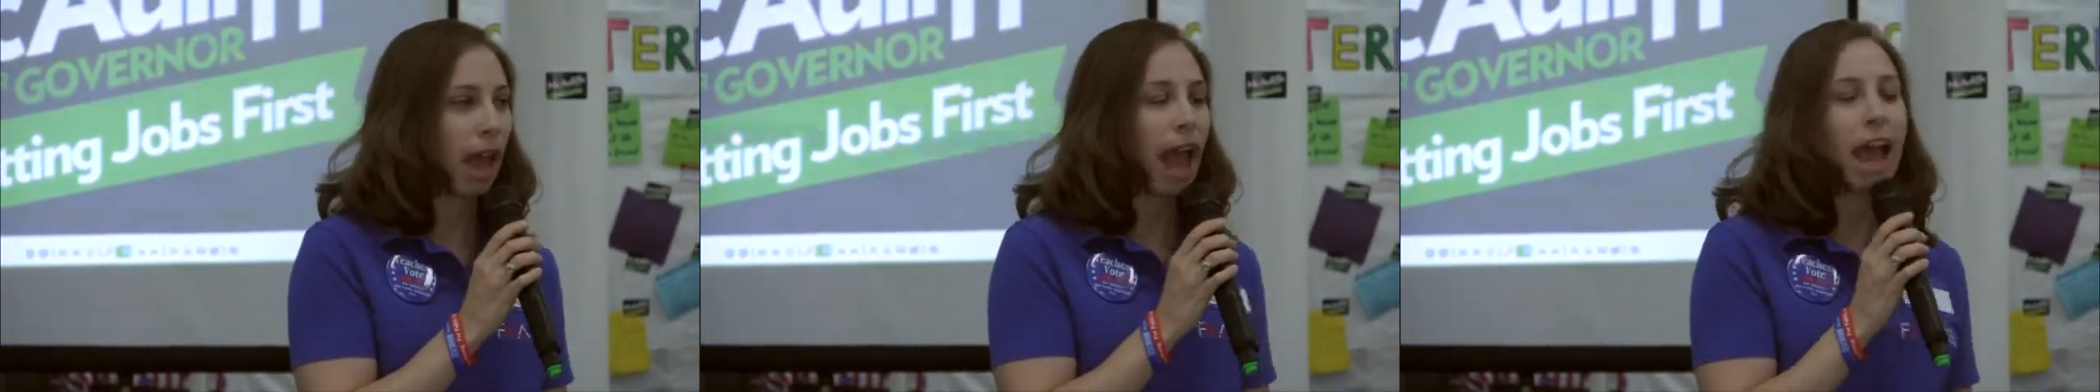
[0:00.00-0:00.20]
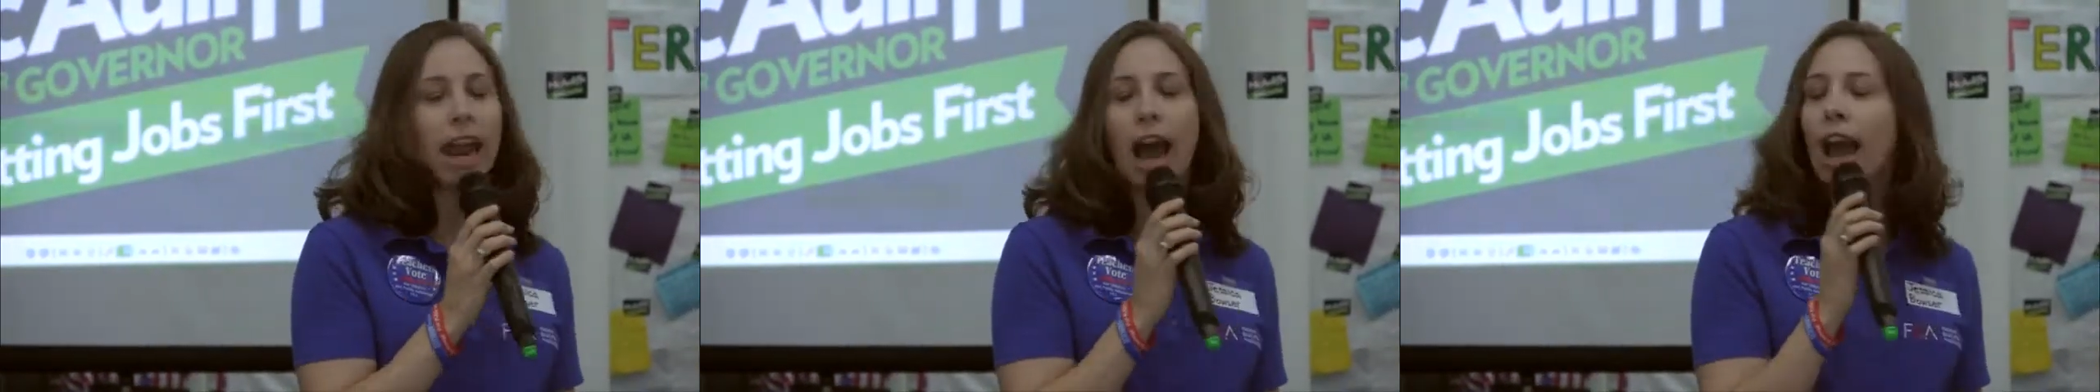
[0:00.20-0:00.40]

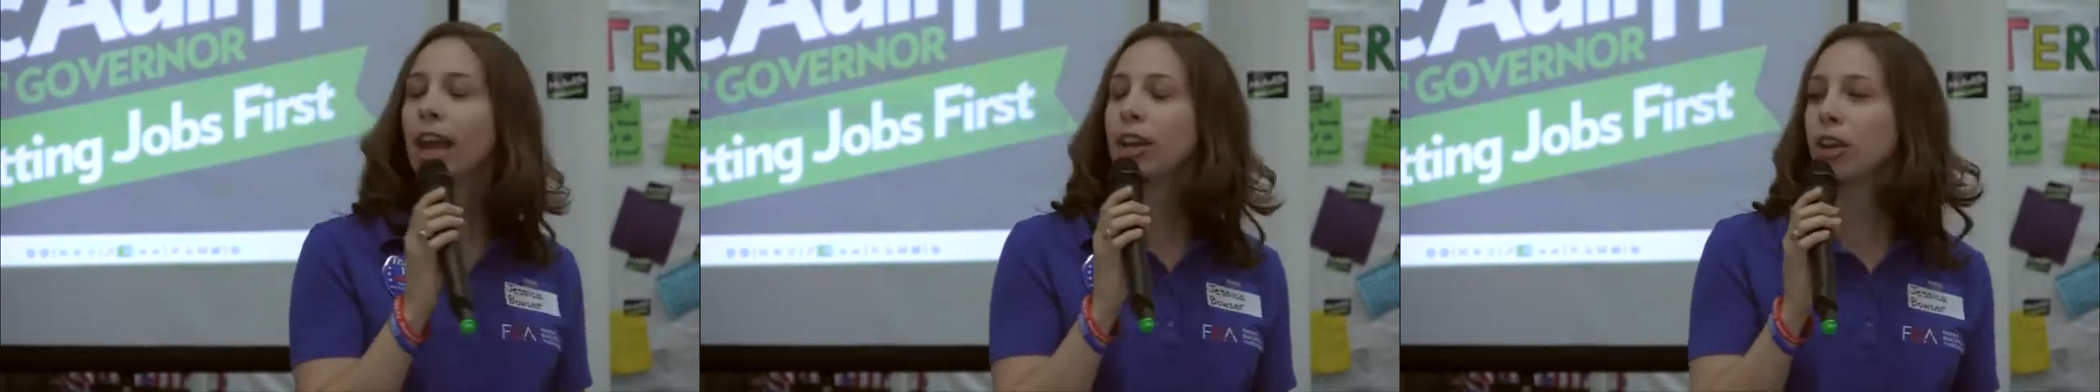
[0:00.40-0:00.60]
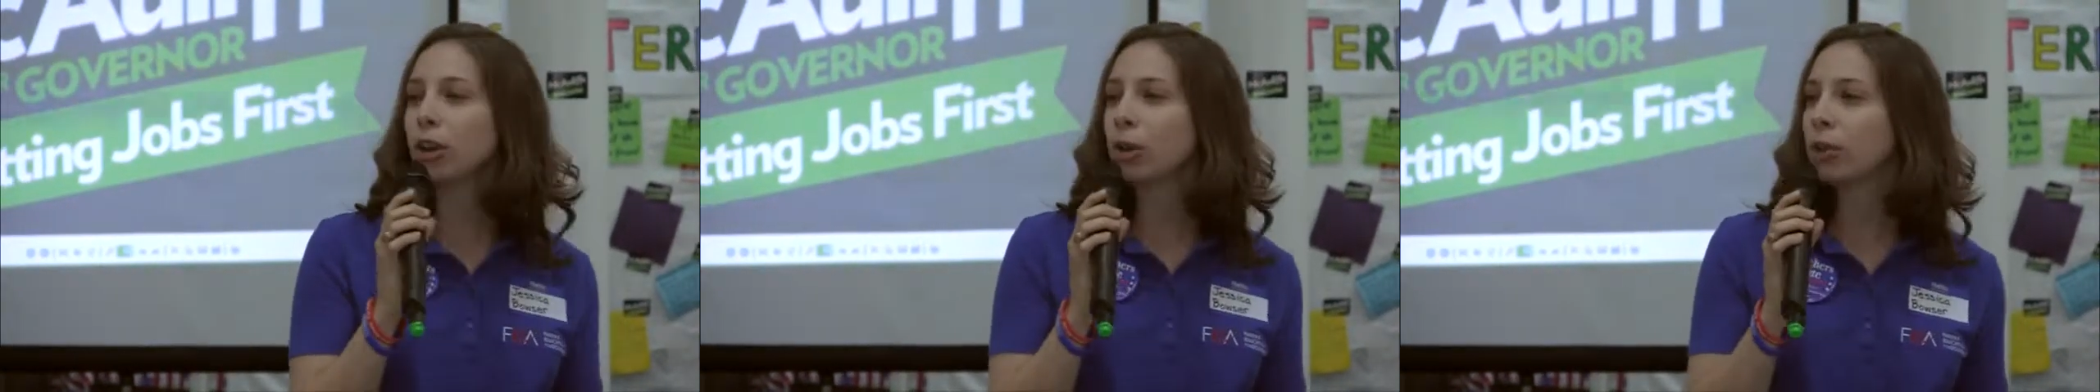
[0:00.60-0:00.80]
And
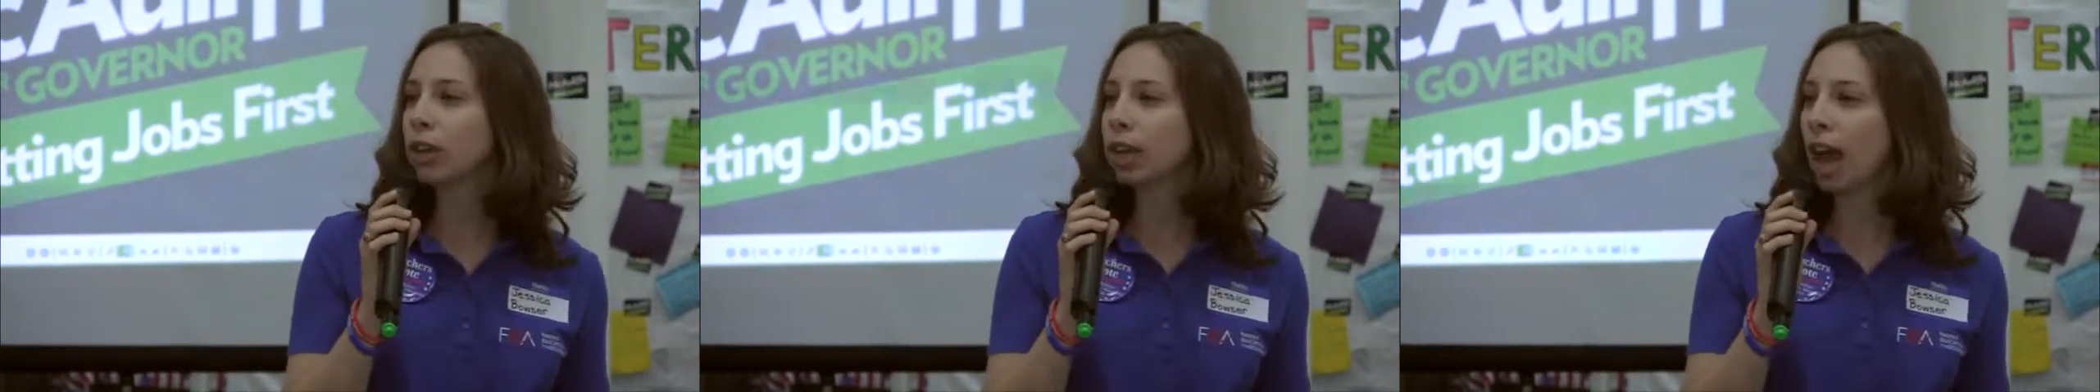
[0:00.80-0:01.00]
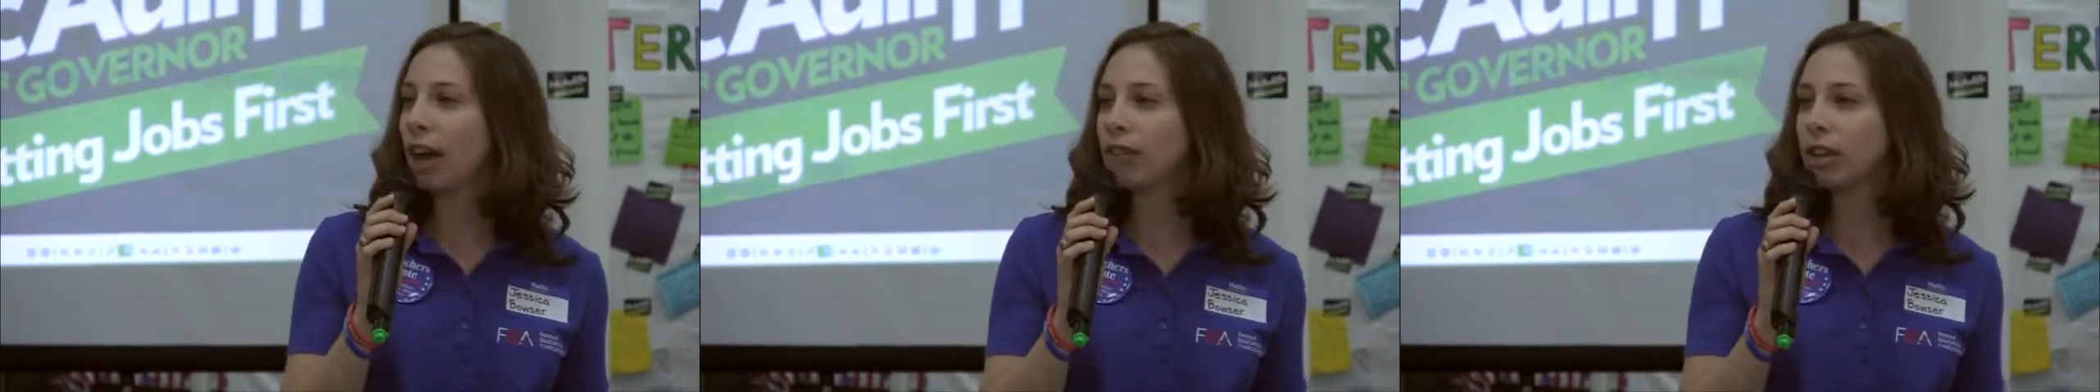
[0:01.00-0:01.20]
I knew
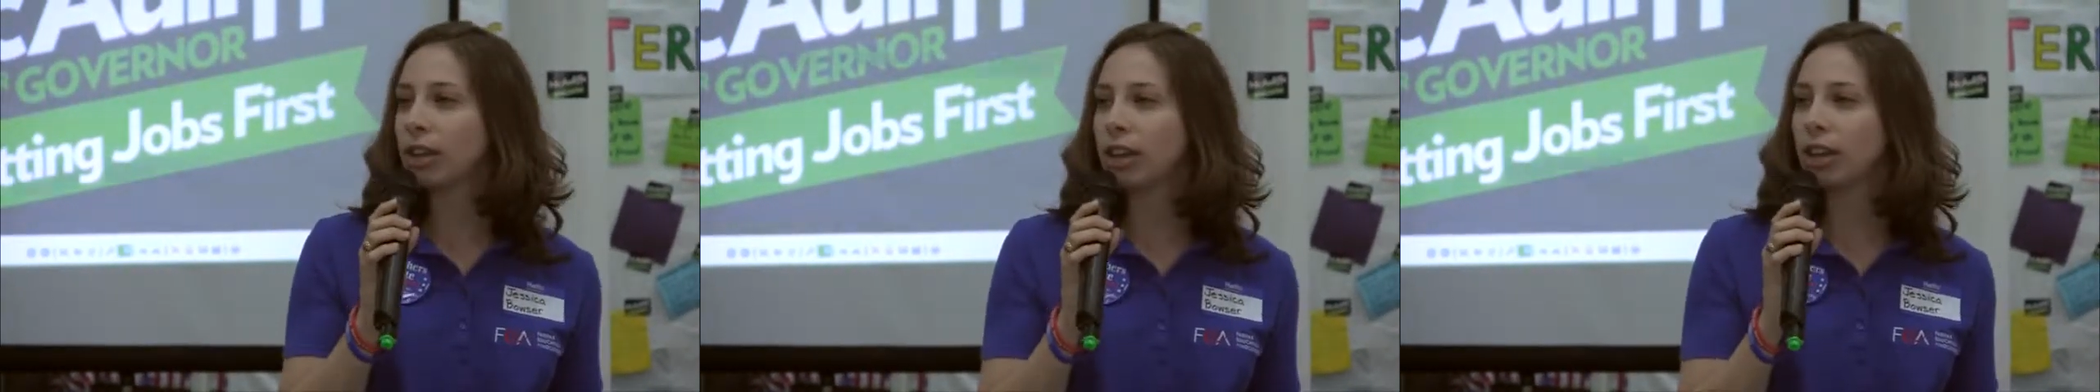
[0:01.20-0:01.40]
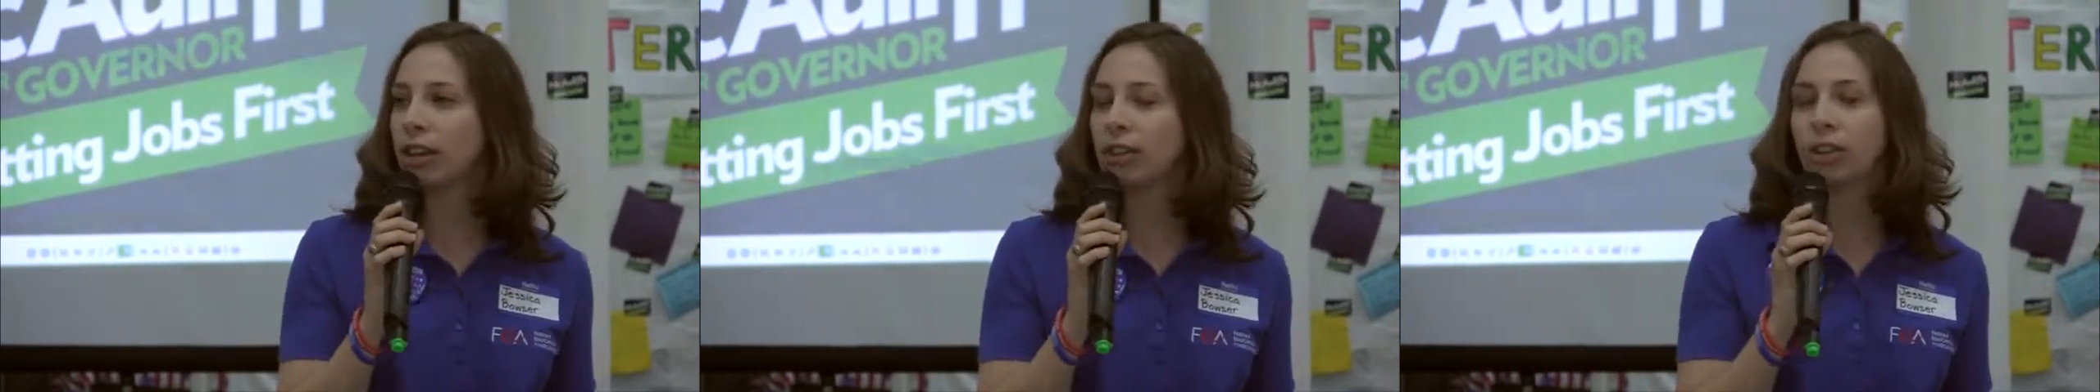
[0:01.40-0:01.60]
that
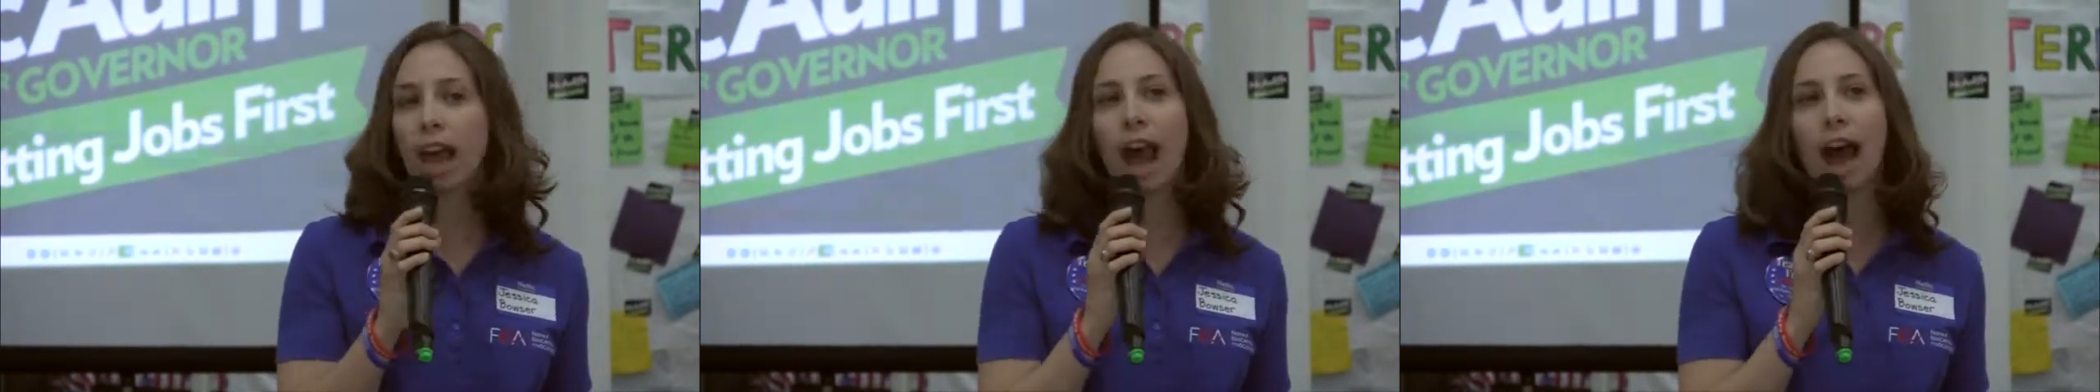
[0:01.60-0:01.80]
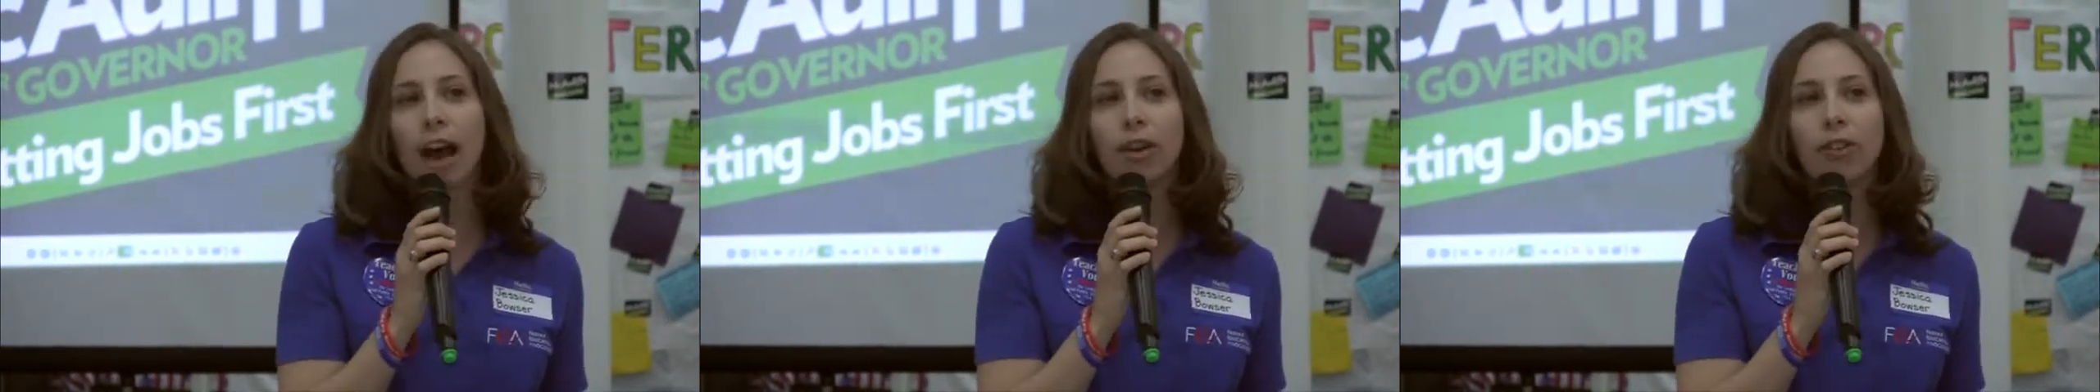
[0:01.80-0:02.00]
Kevin needed to
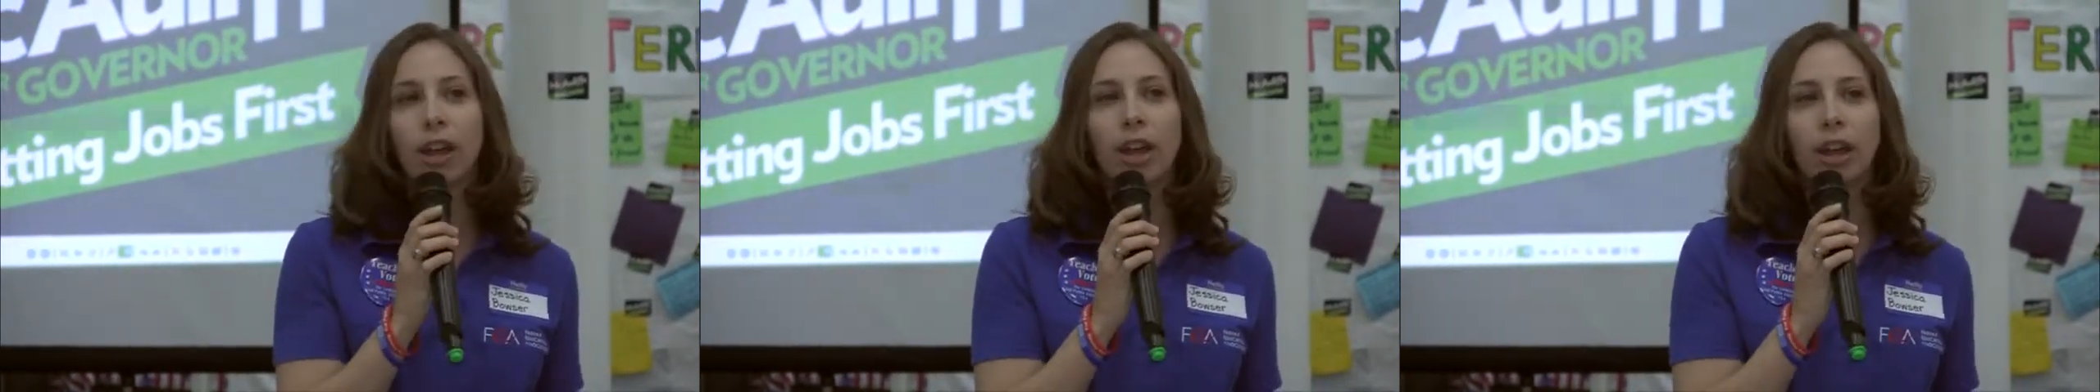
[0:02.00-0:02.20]
have